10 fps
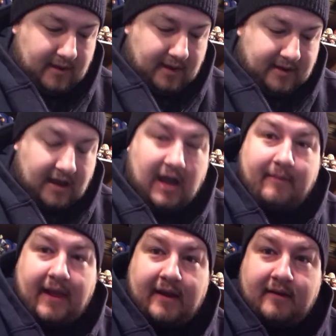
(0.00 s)

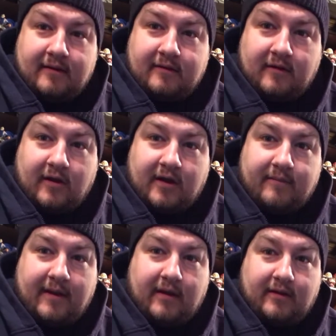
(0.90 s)
comment, talking
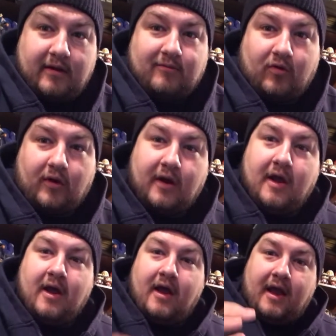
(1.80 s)
about a little more,
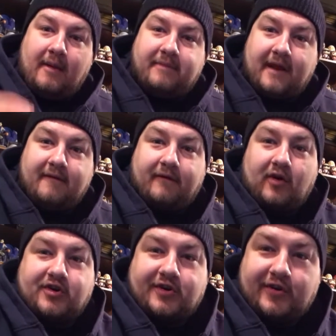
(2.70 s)
an updated
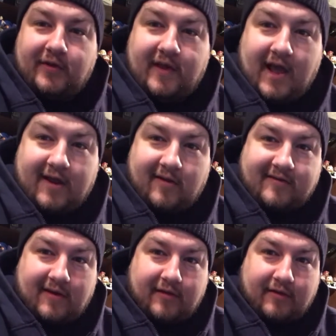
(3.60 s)
version to the Echo
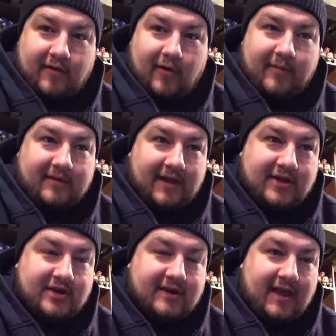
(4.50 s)
South River Urban
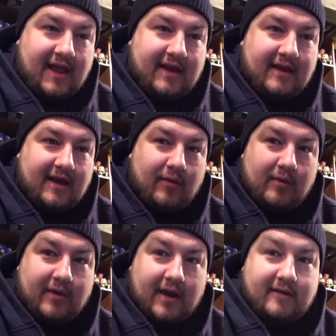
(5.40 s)
Legend, and we
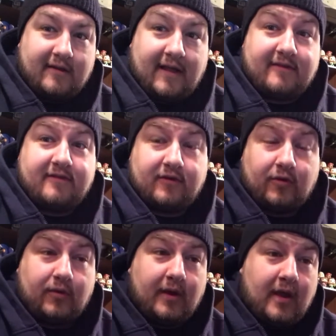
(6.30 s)
will get into that
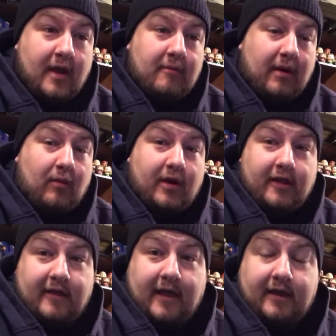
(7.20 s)
soon. But I wanted
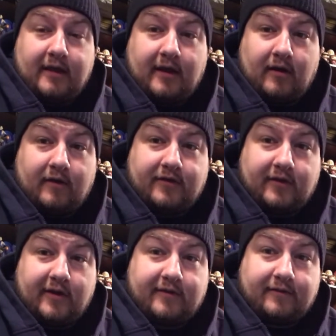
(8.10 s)
to thank Officer
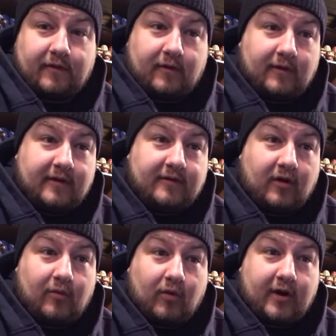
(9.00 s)
Nielsen for his
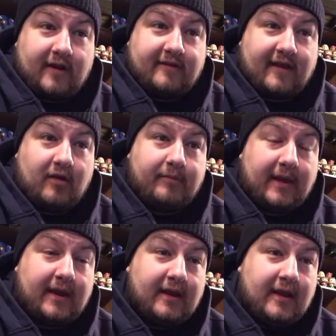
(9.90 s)
hard work and his help.
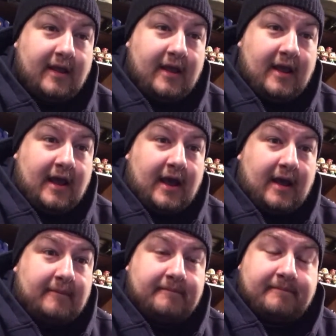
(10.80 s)
And
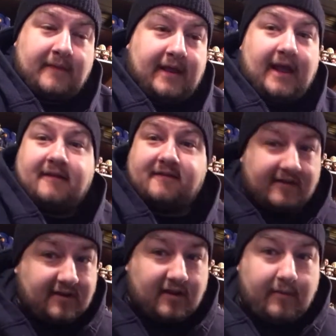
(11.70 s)
again,
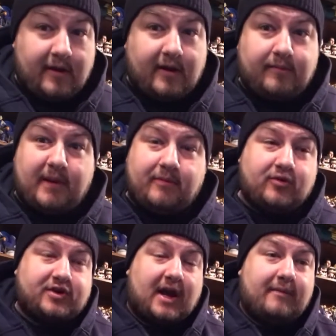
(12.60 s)
sense of community. People
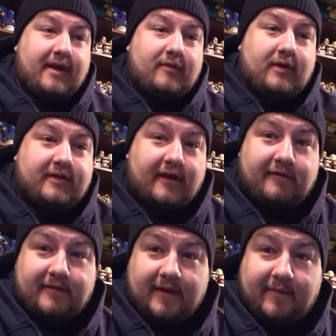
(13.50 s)
chimed in with their
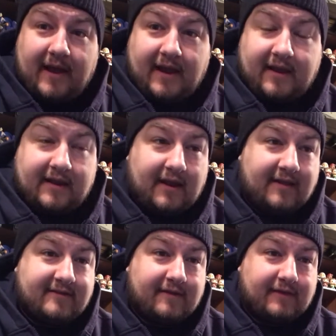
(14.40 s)
feedback and
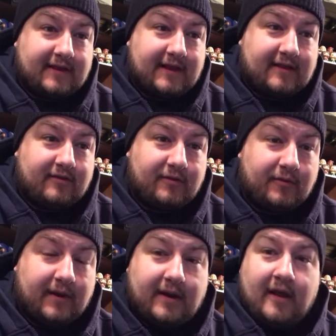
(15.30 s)
stuff like that
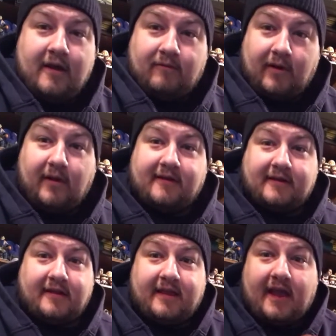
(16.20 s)
too. And realizing
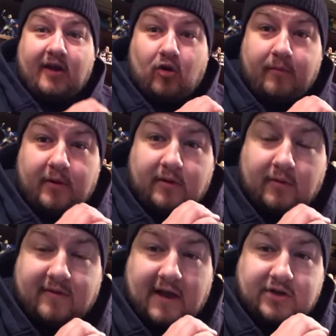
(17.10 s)
that the Echo building
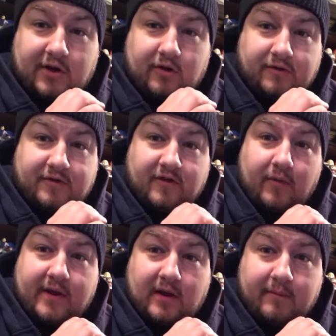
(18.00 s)
was actually an old
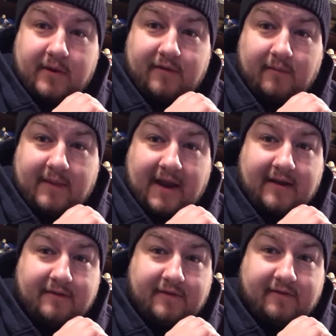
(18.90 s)
sewing company from back in
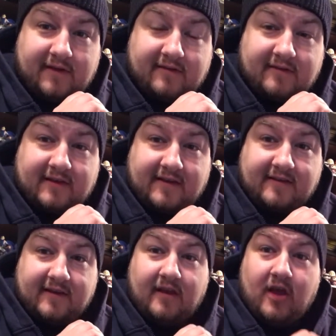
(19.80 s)
the 50s and 60s,
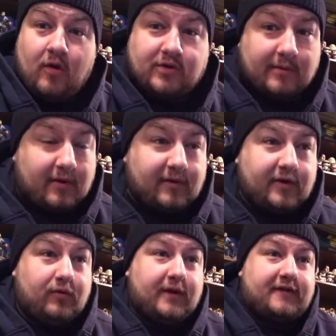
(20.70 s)
which I'm going to
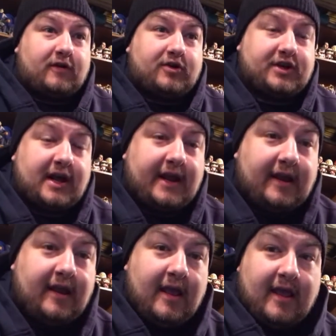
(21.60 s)
do research on.
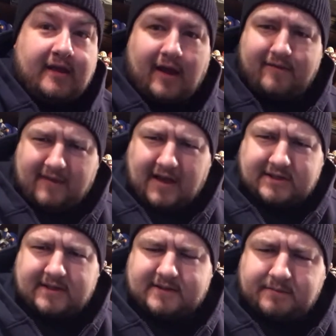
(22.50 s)
And kind of
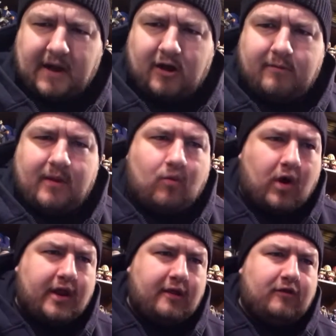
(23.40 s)
actually inspired me
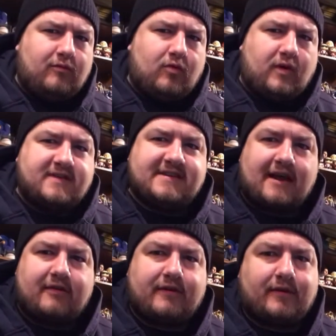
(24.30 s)
wanting to do more
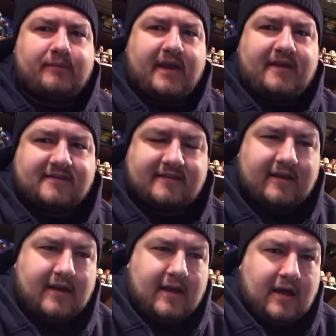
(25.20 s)
South River-based
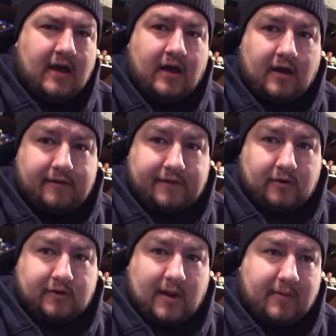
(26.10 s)

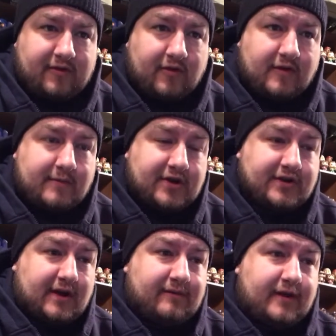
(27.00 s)
Unfiltered episodes,
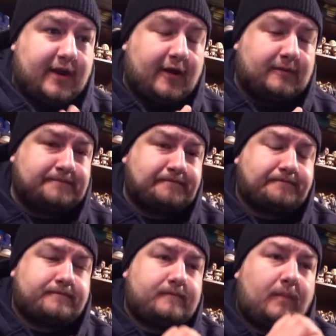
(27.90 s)
especially on video.
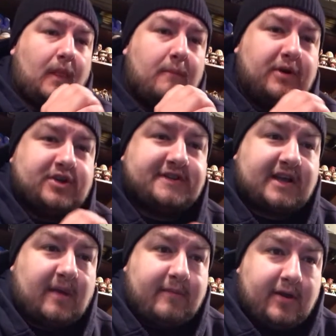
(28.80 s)
But just the
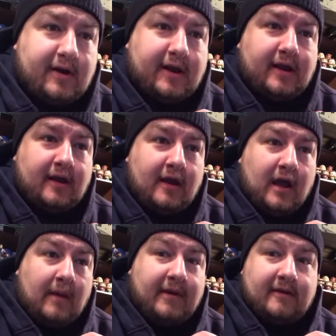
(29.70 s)
community.
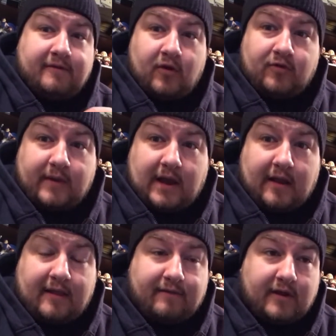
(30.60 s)
I mean, the views we got in
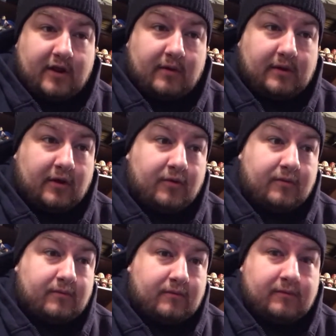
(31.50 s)
that video
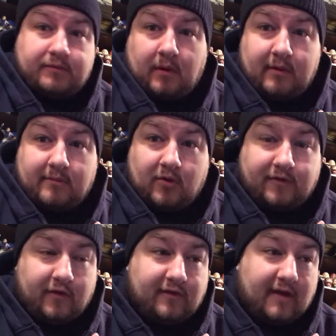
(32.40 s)
alone was probably the most
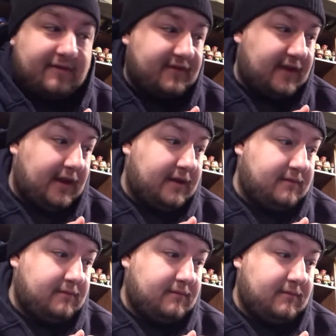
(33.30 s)
views I've seen
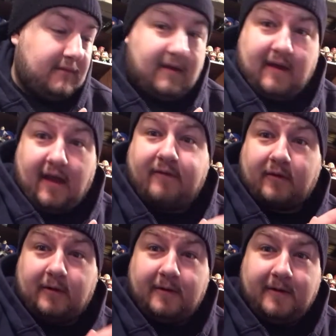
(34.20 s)
ever.